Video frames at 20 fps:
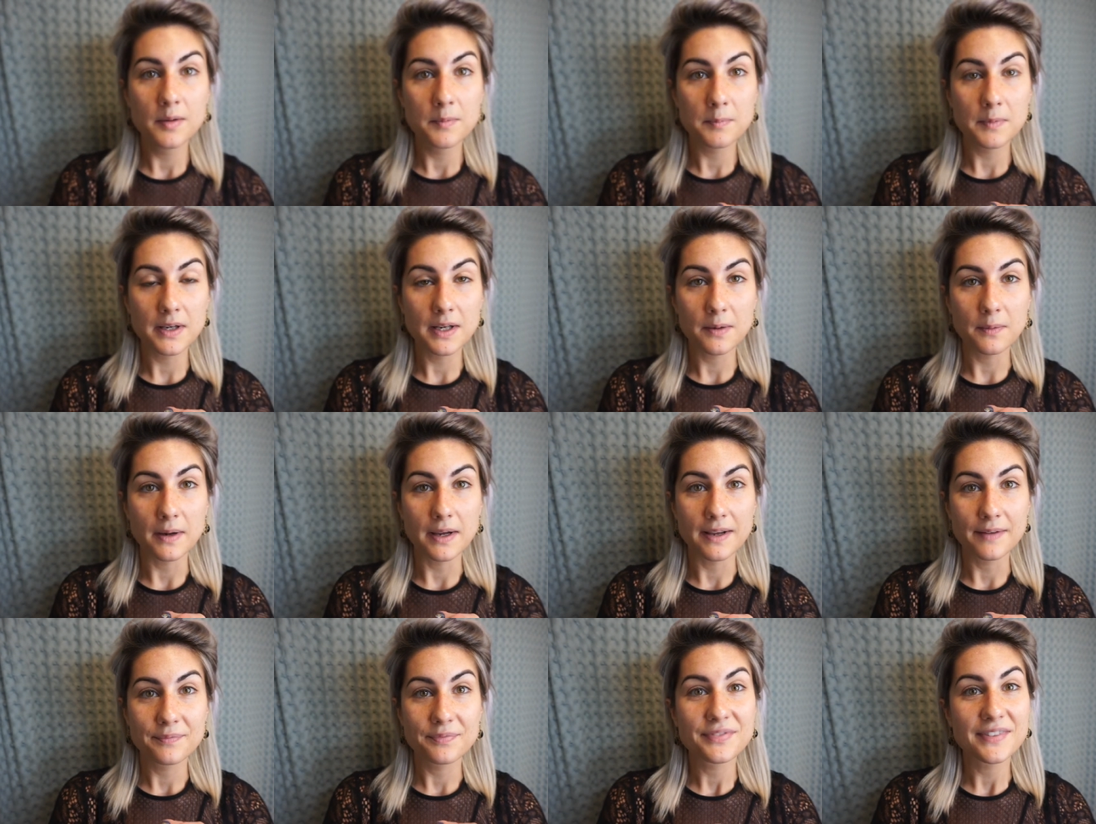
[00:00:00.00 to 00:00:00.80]
But
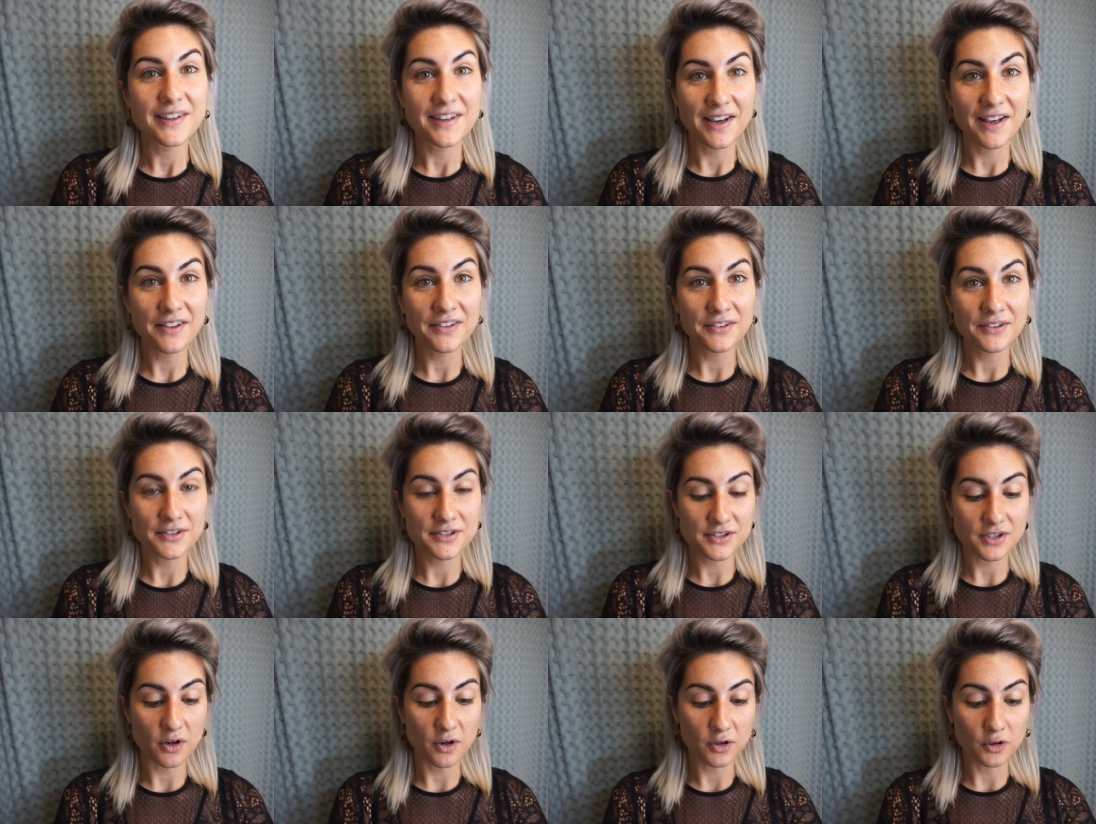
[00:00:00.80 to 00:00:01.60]
anyway, the
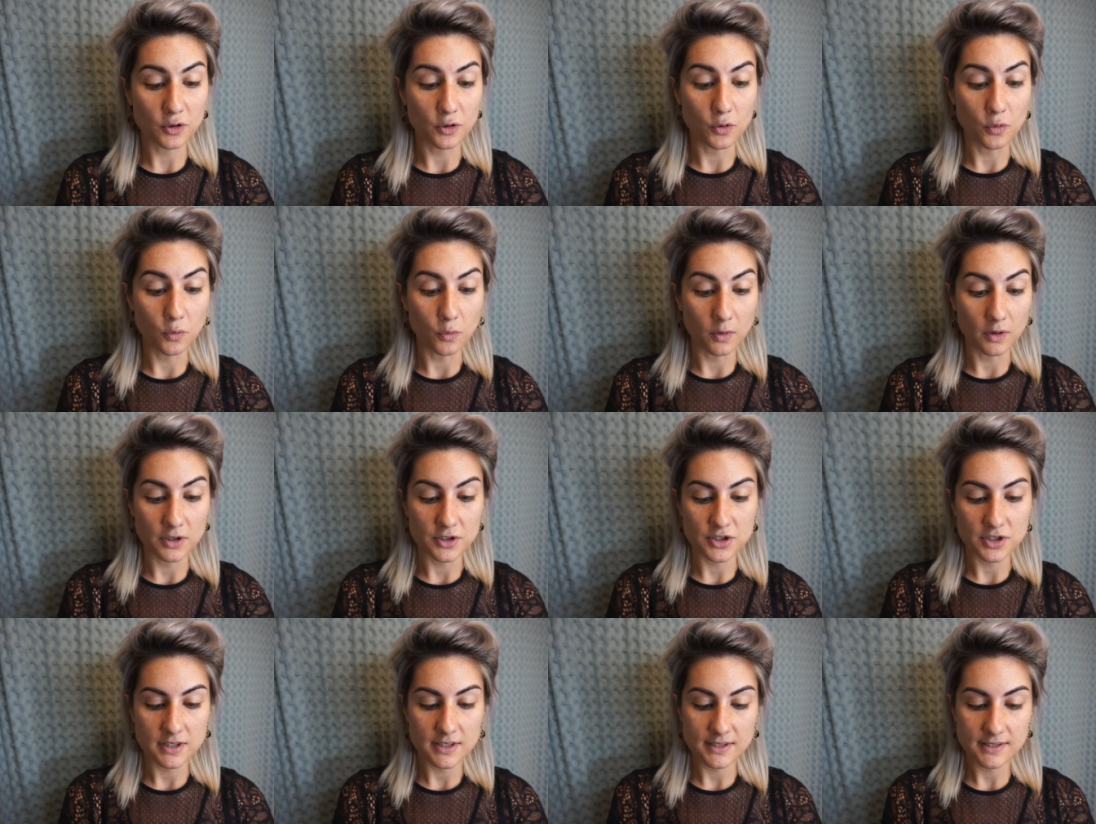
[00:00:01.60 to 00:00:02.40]
colors are
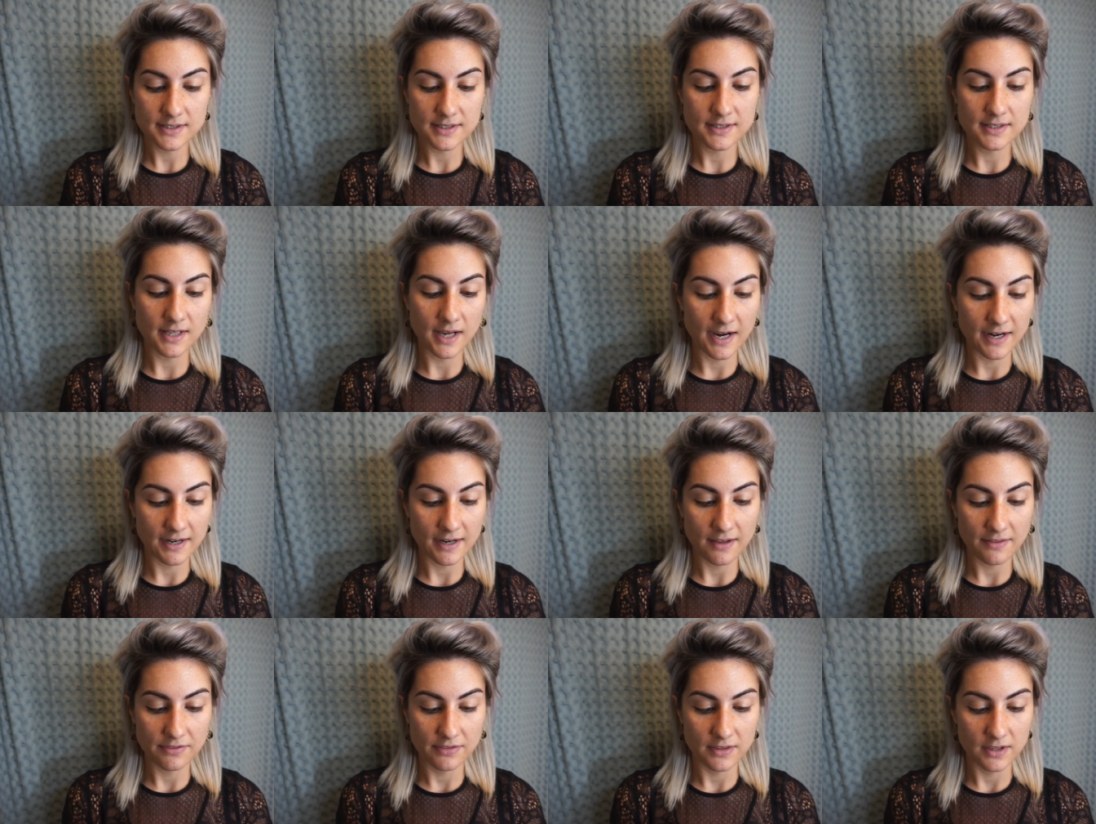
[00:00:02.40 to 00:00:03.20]
gorgeous. I
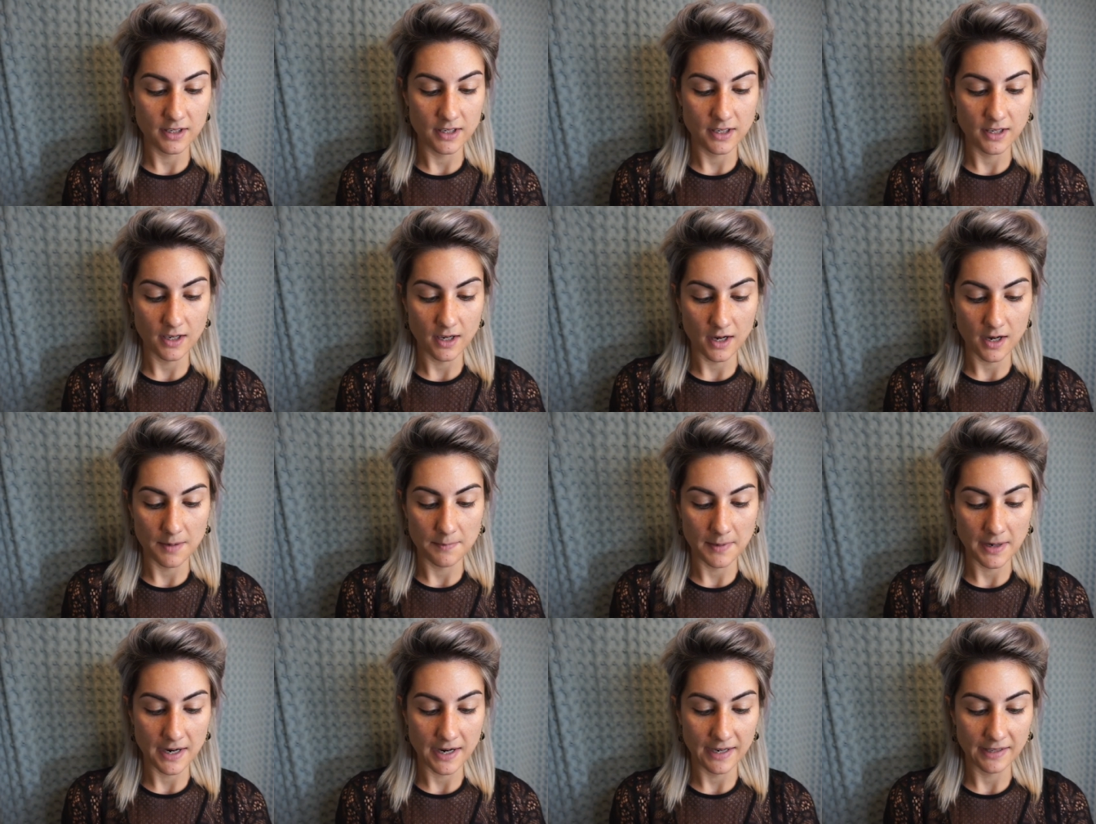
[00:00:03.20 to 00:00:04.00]
got the
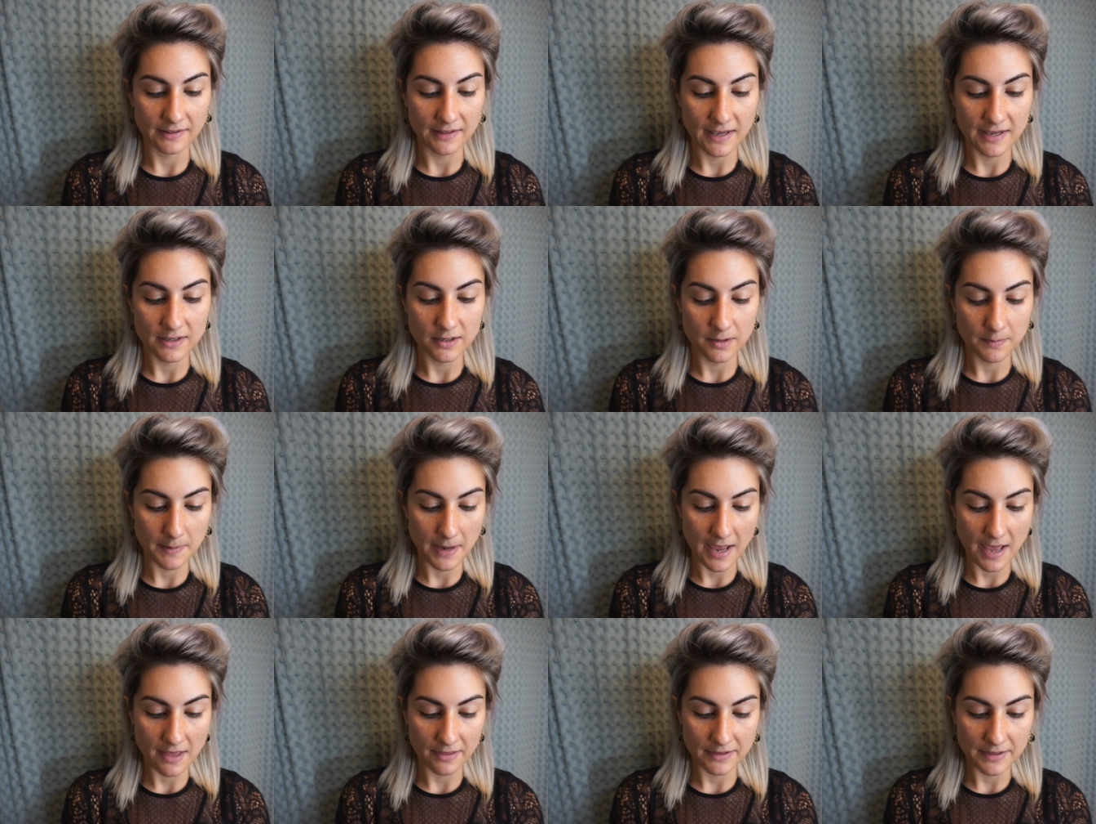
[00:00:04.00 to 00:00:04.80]
highlighter
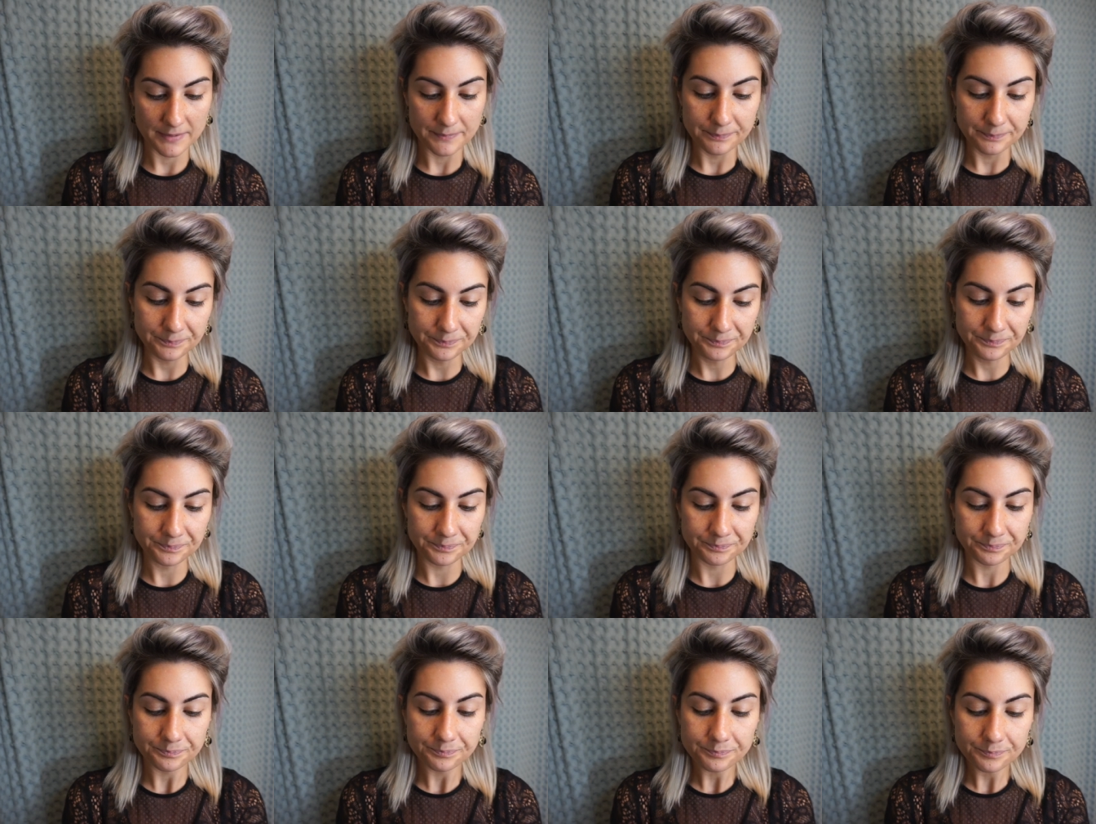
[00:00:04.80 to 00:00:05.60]
palette,
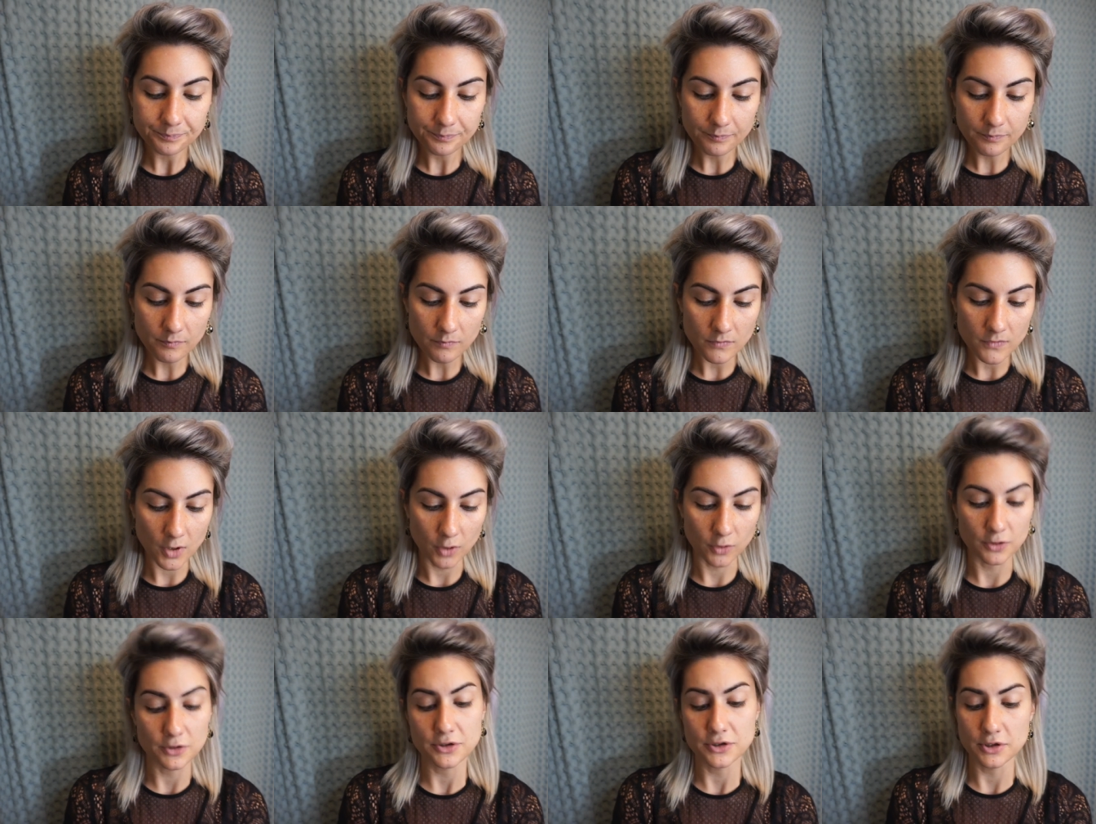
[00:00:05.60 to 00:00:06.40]

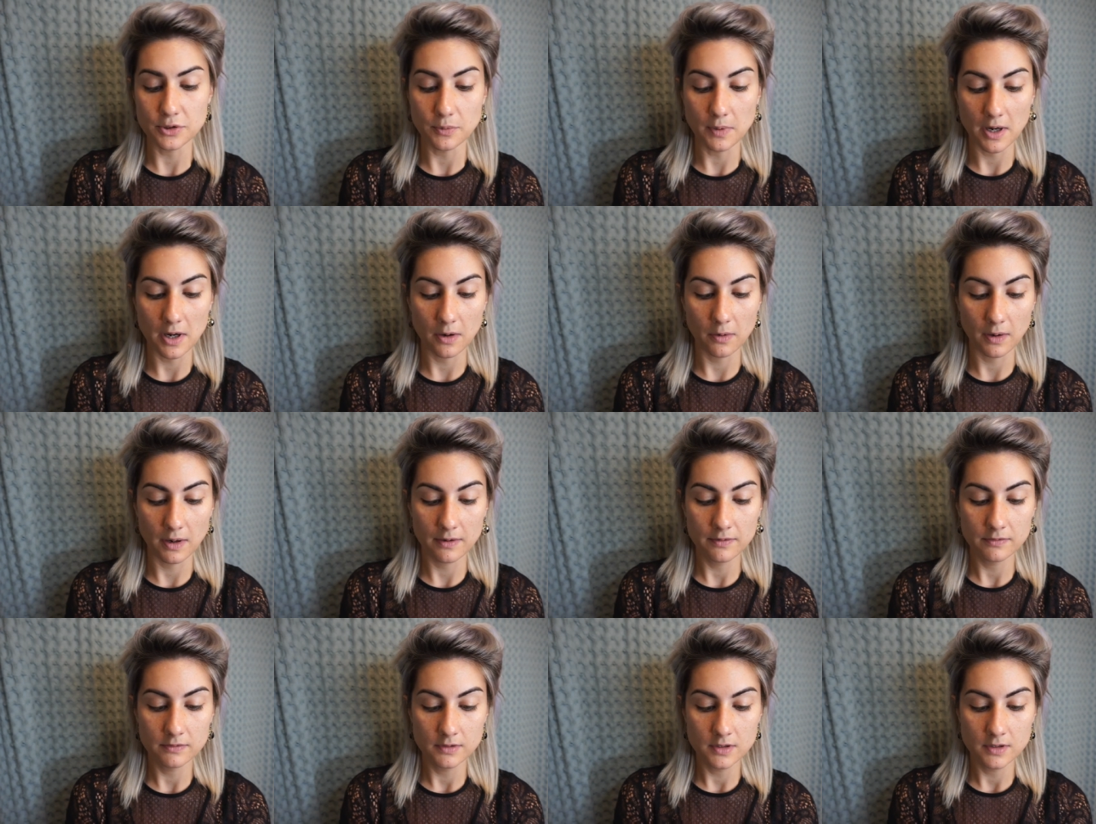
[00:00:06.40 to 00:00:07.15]
or duo,